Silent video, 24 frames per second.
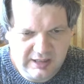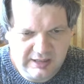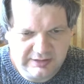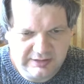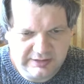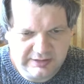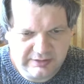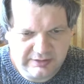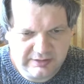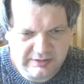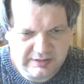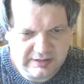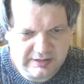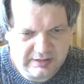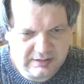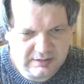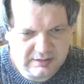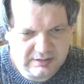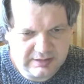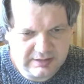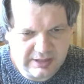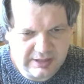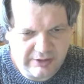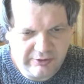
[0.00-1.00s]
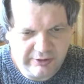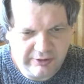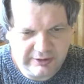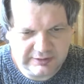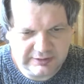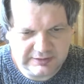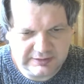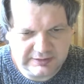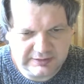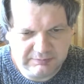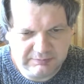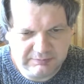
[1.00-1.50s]
A
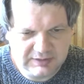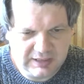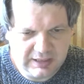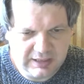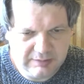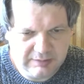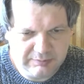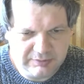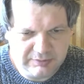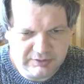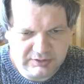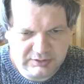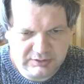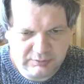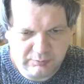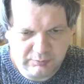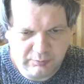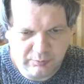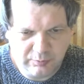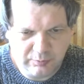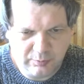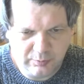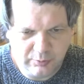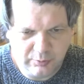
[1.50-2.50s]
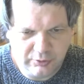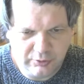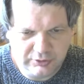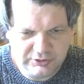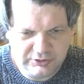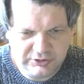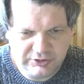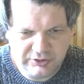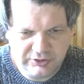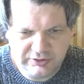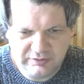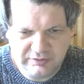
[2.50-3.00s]
daguerreotypist will
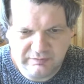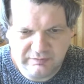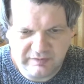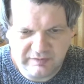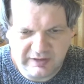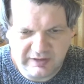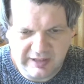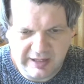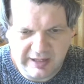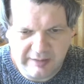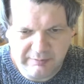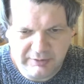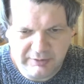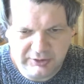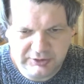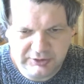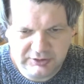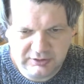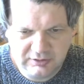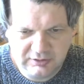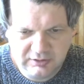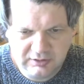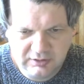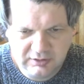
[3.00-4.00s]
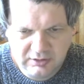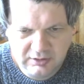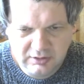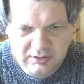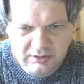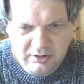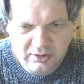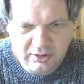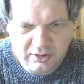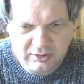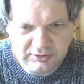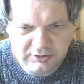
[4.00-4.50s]
turn the image
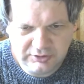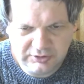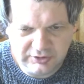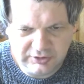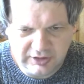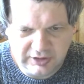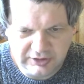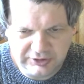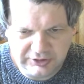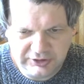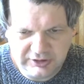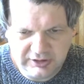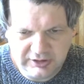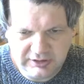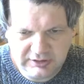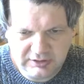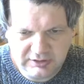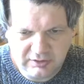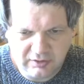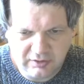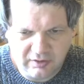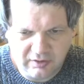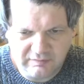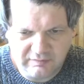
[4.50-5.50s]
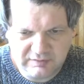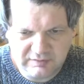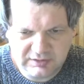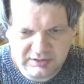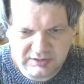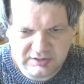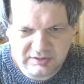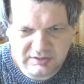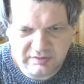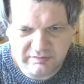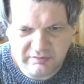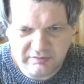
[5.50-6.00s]
onto a sheet of
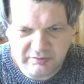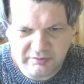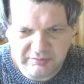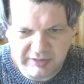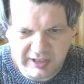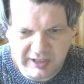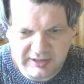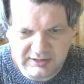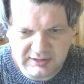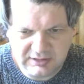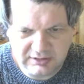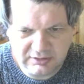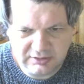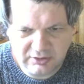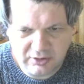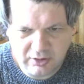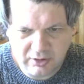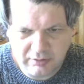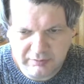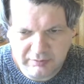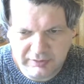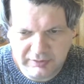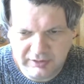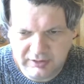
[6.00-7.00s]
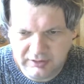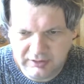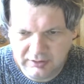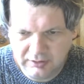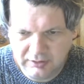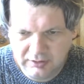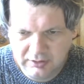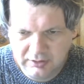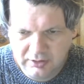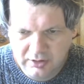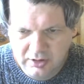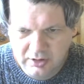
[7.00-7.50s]
silver-plated copper,
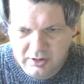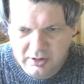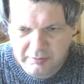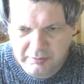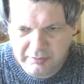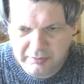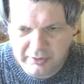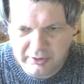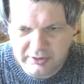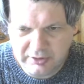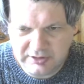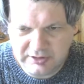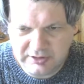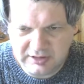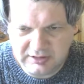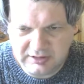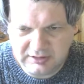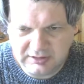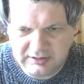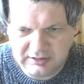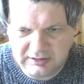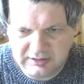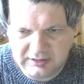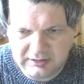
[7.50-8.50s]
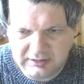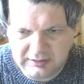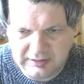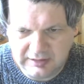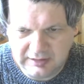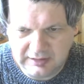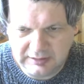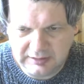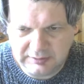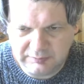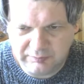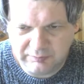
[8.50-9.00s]
process
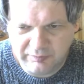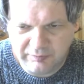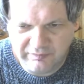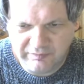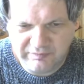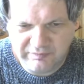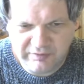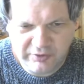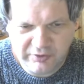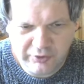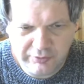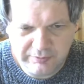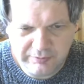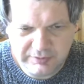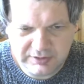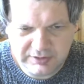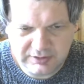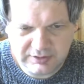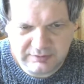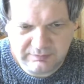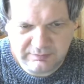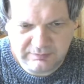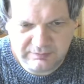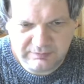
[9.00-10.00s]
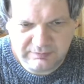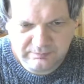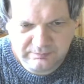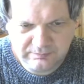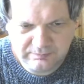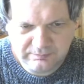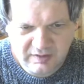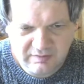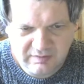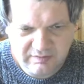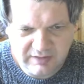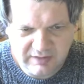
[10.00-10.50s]
it with fumes
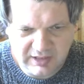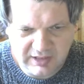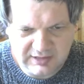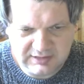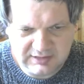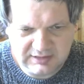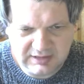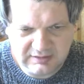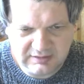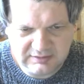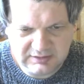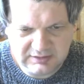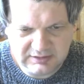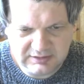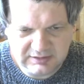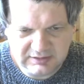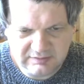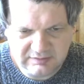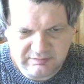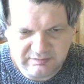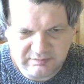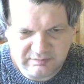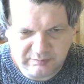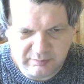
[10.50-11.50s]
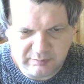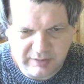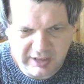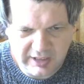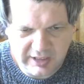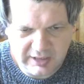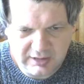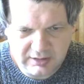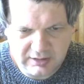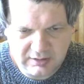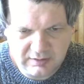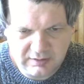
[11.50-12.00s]
that sensitive
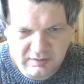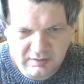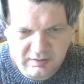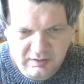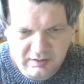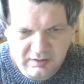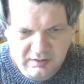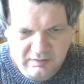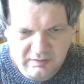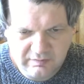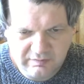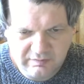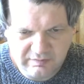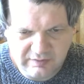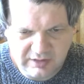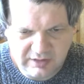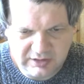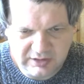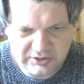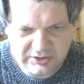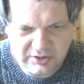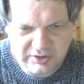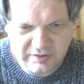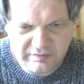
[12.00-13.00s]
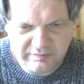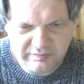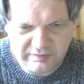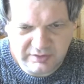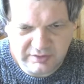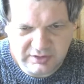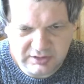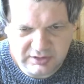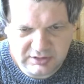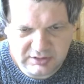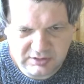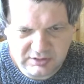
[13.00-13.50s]
made the
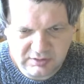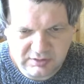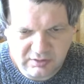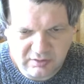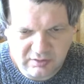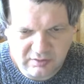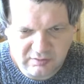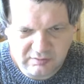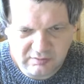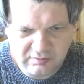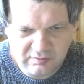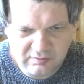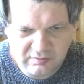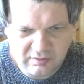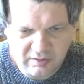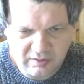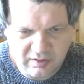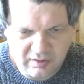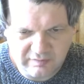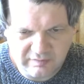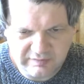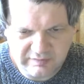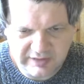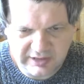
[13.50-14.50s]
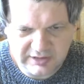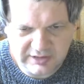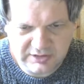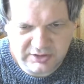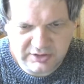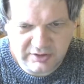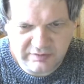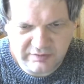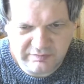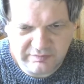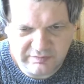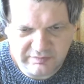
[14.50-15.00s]
surface of its
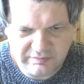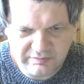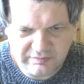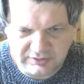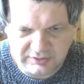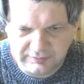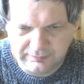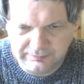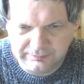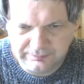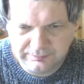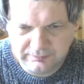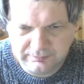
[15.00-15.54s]
surface,